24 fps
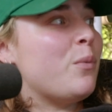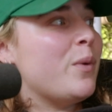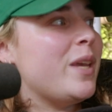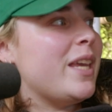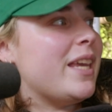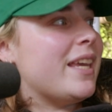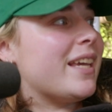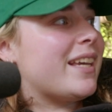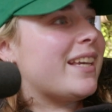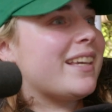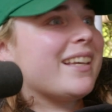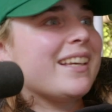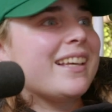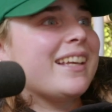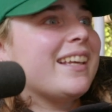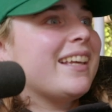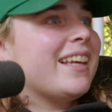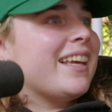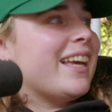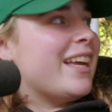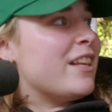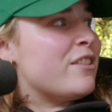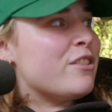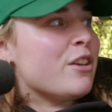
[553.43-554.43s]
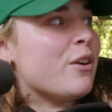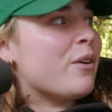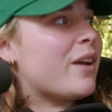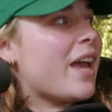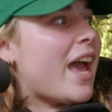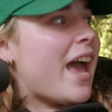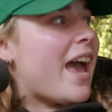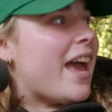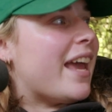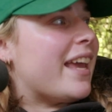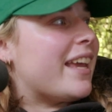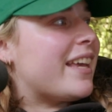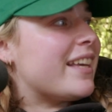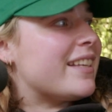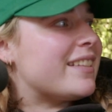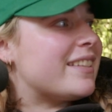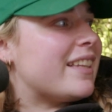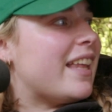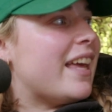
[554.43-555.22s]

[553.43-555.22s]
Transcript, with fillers: week it's okay because mm-hmm.